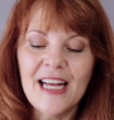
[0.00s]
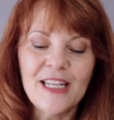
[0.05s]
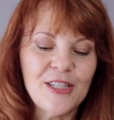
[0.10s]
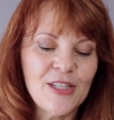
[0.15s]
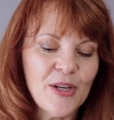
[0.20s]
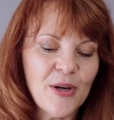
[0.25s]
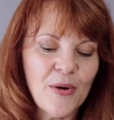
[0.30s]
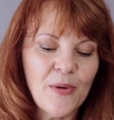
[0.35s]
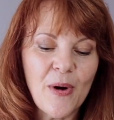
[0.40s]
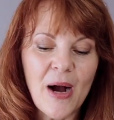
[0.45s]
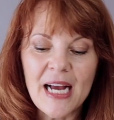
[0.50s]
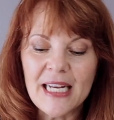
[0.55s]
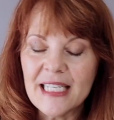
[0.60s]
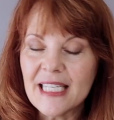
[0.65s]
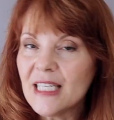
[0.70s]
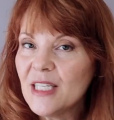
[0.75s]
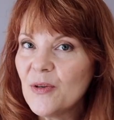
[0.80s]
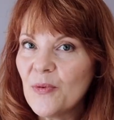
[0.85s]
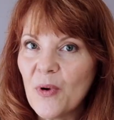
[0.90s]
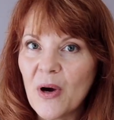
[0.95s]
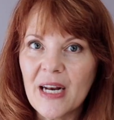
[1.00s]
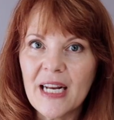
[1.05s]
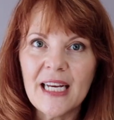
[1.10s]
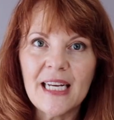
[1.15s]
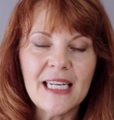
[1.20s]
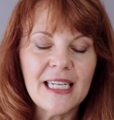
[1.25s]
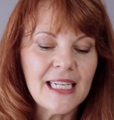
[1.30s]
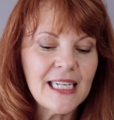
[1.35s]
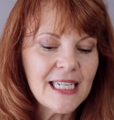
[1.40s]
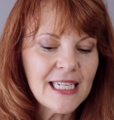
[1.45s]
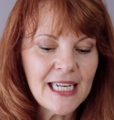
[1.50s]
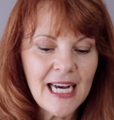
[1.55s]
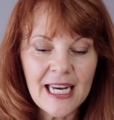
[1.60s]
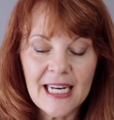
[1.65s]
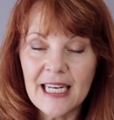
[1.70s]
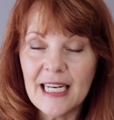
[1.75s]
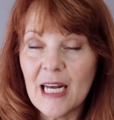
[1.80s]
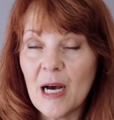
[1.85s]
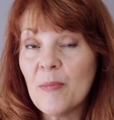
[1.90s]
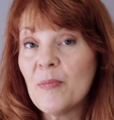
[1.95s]
and so I didn't want to cut
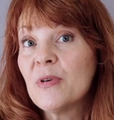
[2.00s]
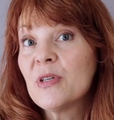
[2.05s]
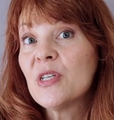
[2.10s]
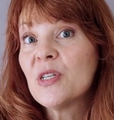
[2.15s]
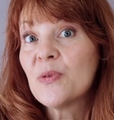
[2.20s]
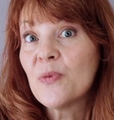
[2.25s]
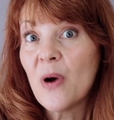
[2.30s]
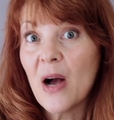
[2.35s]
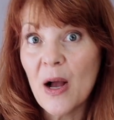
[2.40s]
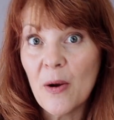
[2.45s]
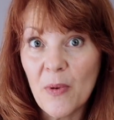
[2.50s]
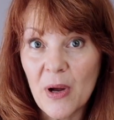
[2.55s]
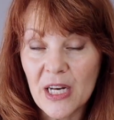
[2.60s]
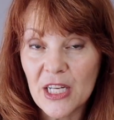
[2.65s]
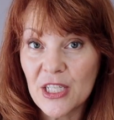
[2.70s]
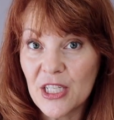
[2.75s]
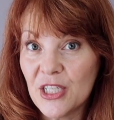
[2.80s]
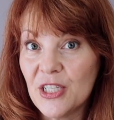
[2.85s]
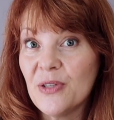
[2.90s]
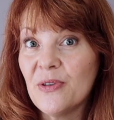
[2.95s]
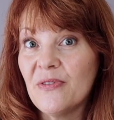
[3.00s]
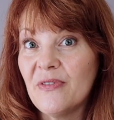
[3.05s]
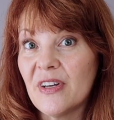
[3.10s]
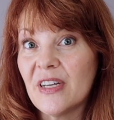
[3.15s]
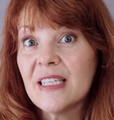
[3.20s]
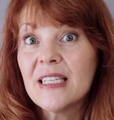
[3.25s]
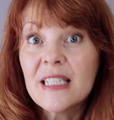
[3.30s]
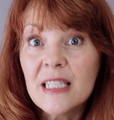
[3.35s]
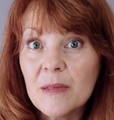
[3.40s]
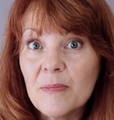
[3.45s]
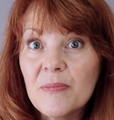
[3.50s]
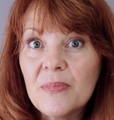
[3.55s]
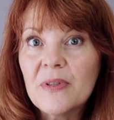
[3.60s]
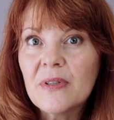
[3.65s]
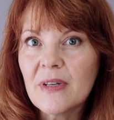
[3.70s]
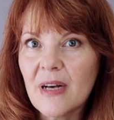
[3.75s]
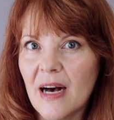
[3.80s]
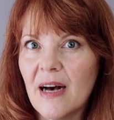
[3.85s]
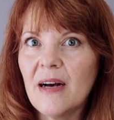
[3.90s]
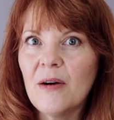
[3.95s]
it up, which is why I wanted to do a very simple
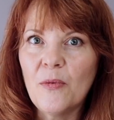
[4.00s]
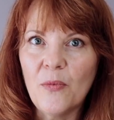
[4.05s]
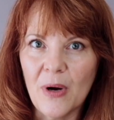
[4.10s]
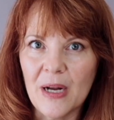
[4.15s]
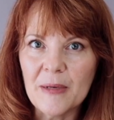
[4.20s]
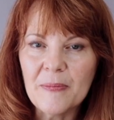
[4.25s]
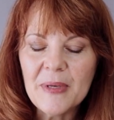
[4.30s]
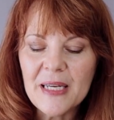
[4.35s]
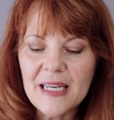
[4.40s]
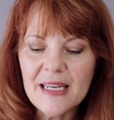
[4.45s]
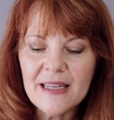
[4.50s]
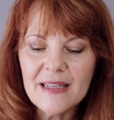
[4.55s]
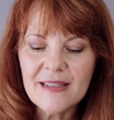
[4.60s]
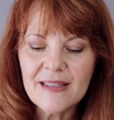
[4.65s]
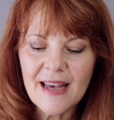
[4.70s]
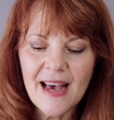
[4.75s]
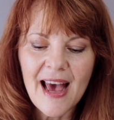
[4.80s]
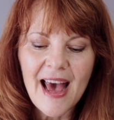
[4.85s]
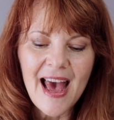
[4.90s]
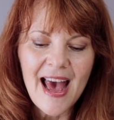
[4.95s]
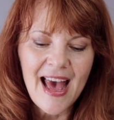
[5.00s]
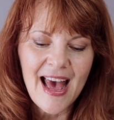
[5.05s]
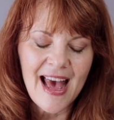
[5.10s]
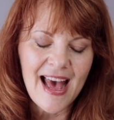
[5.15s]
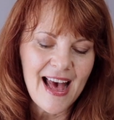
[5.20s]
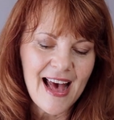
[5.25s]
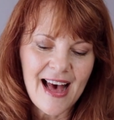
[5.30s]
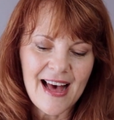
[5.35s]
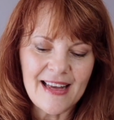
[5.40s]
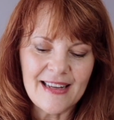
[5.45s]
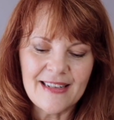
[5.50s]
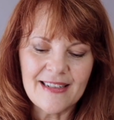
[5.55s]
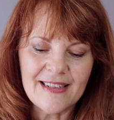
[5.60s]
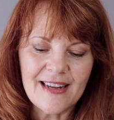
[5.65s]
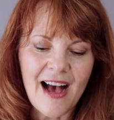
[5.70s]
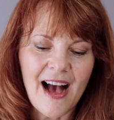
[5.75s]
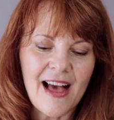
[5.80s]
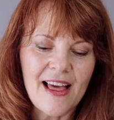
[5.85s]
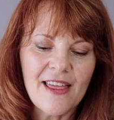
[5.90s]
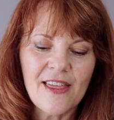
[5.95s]
cut 1-piece, and
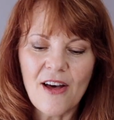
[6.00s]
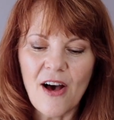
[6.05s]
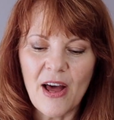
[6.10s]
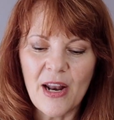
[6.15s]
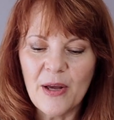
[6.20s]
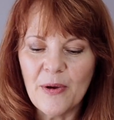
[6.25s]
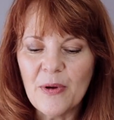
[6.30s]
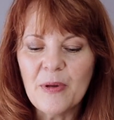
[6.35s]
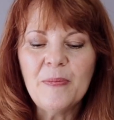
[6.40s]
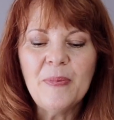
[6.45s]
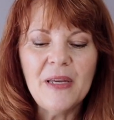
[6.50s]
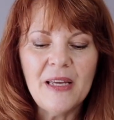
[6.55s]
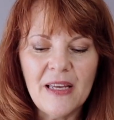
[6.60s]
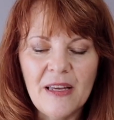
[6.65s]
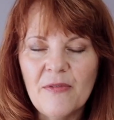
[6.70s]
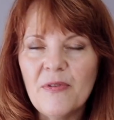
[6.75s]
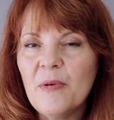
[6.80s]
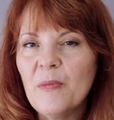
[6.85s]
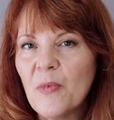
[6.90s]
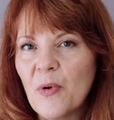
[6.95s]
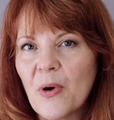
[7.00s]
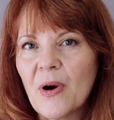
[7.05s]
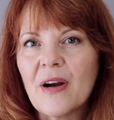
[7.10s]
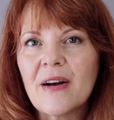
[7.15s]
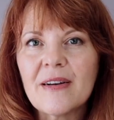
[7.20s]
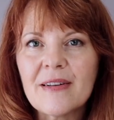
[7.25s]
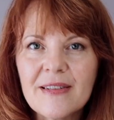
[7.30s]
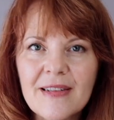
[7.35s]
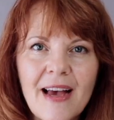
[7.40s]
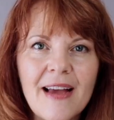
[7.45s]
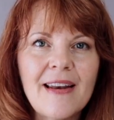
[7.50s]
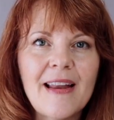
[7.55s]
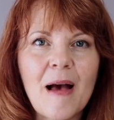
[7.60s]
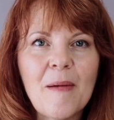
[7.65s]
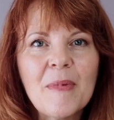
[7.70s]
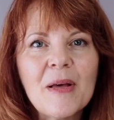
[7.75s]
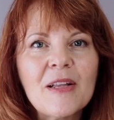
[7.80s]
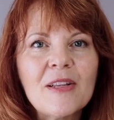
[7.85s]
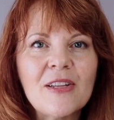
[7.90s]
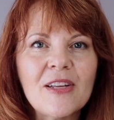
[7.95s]
I thought it would be even more
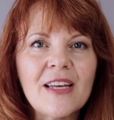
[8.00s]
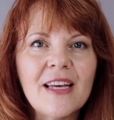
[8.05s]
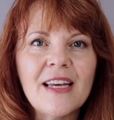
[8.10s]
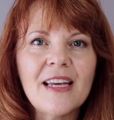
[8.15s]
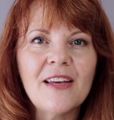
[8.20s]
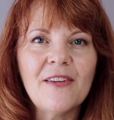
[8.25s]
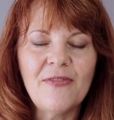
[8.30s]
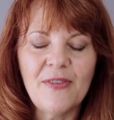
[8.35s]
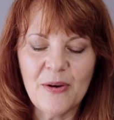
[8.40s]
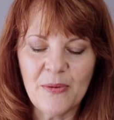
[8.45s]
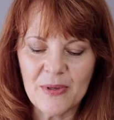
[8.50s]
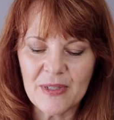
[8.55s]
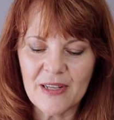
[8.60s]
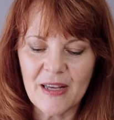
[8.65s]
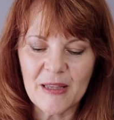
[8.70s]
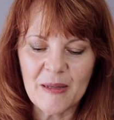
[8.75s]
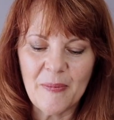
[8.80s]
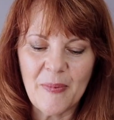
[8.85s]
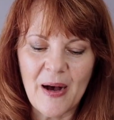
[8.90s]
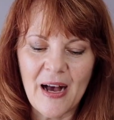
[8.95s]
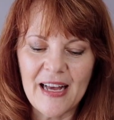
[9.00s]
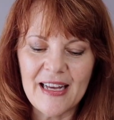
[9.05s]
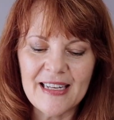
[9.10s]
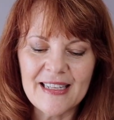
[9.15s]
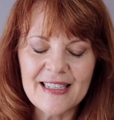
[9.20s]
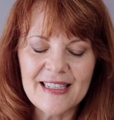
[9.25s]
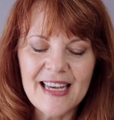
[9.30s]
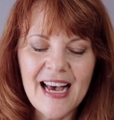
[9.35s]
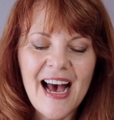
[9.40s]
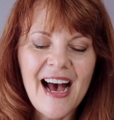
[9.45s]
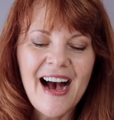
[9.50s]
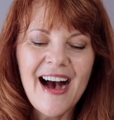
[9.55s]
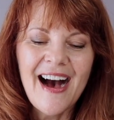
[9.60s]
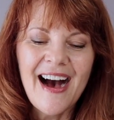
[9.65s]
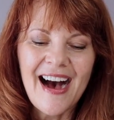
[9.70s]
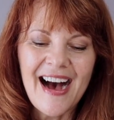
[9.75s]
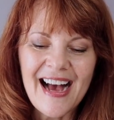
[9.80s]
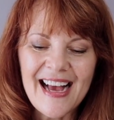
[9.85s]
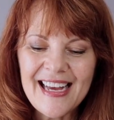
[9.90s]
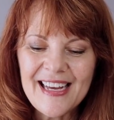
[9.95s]
dynamic looking if it was on the bias.
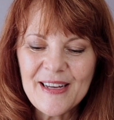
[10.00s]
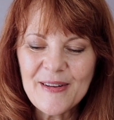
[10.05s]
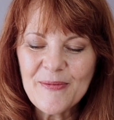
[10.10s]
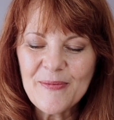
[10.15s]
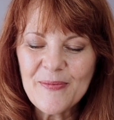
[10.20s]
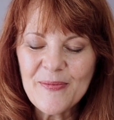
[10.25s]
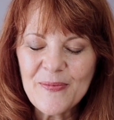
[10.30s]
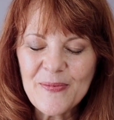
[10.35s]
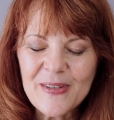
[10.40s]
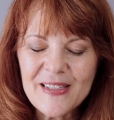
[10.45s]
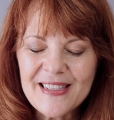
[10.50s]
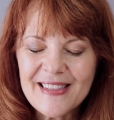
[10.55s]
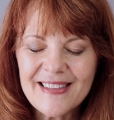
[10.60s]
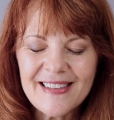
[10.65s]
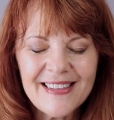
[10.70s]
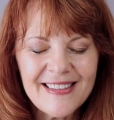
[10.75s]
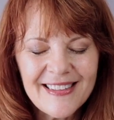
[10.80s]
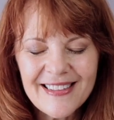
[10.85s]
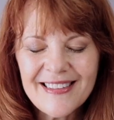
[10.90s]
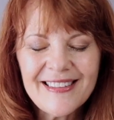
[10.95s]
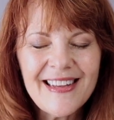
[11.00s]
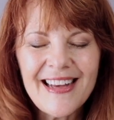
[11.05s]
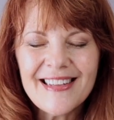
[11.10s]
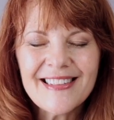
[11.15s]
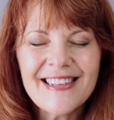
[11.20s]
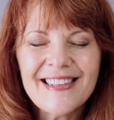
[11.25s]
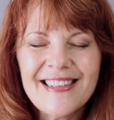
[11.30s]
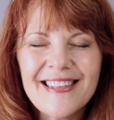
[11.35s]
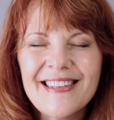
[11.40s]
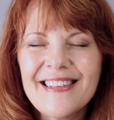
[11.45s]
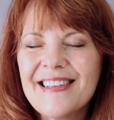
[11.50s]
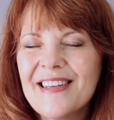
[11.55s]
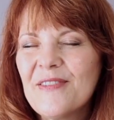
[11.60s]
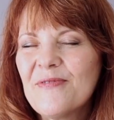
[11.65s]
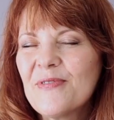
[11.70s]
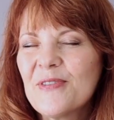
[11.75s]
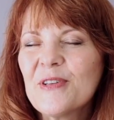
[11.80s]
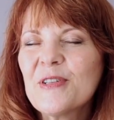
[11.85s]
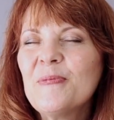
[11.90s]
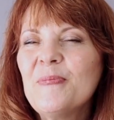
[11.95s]
I was a little hesitant at
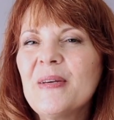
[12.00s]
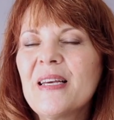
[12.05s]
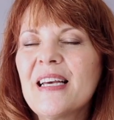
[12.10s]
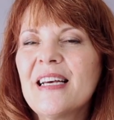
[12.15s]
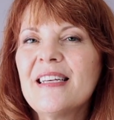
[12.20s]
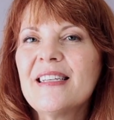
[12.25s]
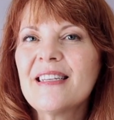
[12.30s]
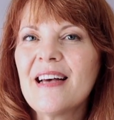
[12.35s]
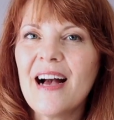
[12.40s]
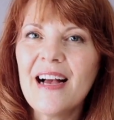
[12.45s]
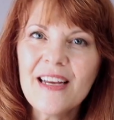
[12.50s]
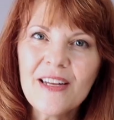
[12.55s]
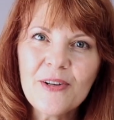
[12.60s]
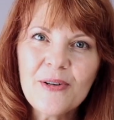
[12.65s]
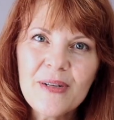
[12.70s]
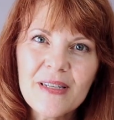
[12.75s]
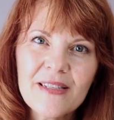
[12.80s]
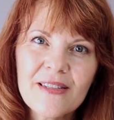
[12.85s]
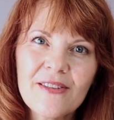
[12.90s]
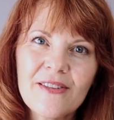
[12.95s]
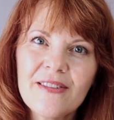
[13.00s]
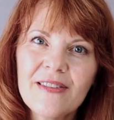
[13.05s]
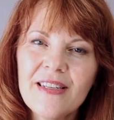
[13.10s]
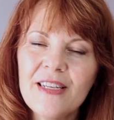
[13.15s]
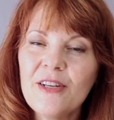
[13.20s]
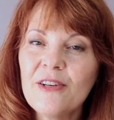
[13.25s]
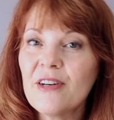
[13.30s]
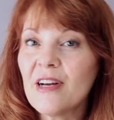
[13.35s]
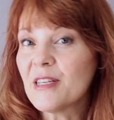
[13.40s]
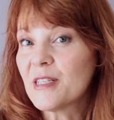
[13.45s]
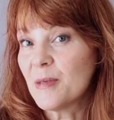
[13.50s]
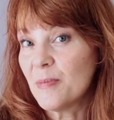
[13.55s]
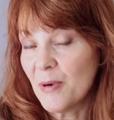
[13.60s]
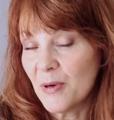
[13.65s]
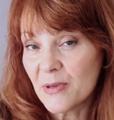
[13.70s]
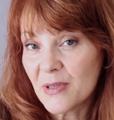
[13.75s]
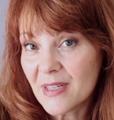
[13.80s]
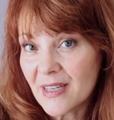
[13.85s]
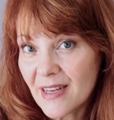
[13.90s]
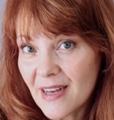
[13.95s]
first because I had always learned that you're not
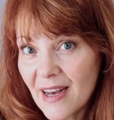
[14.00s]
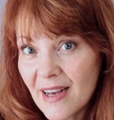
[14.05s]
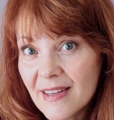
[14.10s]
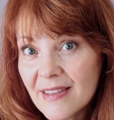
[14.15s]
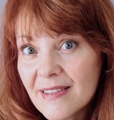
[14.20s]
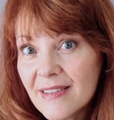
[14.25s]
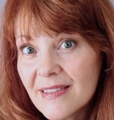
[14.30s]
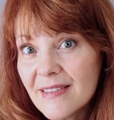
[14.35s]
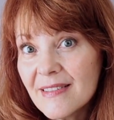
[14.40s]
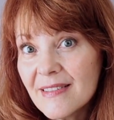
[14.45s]
supposed to cut